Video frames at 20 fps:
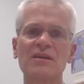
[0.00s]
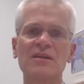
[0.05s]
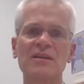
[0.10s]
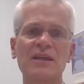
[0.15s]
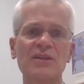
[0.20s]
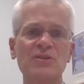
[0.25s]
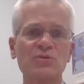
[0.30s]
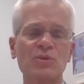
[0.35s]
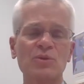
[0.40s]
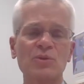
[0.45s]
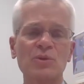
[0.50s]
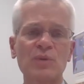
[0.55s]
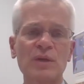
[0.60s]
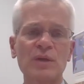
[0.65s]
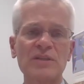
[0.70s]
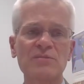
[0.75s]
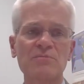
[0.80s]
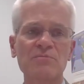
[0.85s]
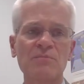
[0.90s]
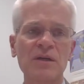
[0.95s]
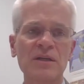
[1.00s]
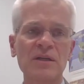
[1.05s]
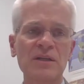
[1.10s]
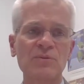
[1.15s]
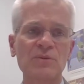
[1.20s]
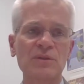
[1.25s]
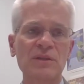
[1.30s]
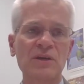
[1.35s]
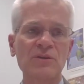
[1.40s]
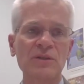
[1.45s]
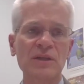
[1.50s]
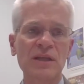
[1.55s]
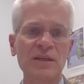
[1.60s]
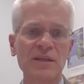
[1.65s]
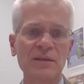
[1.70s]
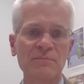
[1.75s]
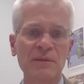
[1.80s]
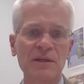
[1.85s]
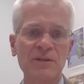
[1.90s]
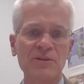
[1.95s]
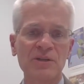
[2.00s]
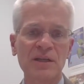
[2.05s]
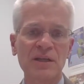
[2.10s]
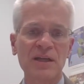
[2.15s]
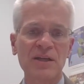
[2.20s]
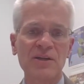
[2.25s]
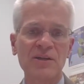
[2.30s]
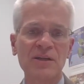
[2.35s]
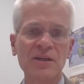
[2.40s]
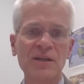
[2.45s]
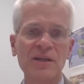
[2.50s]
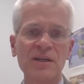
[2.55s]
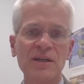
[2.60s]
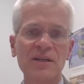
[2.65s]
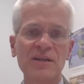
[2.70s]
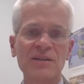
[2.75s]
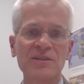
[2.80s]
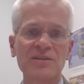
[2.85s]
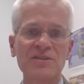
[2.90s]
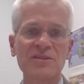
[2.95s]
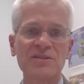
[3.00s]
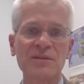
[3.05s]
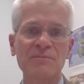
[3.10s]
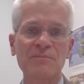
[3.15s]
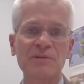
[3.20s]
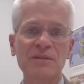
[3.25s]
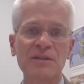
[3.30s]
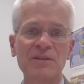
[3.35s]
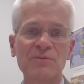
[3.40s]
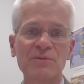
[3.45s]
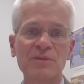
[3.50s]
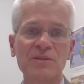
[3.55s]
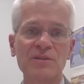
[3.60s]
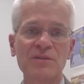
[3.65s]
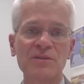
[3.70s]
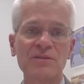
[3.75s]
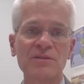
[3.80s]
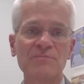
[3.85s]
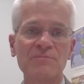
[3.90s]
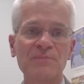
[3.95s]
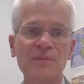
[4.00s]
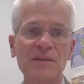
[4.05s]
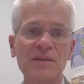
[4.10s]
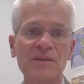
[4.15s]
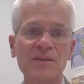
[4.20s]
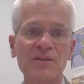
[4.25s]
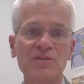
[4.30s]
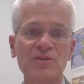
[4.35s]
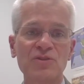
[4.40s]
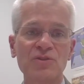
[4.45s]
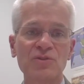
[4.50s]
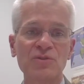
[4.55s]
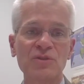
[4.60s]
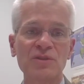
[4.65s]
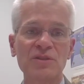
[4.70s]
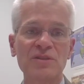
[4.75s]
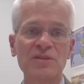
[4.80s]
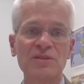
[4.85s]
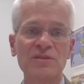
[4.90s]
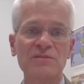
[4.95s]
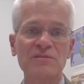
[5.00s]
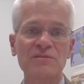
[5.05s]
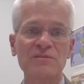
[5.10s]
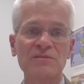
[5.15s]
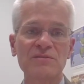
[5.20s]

That's where we waste money without getting better care. It's somebody within insurance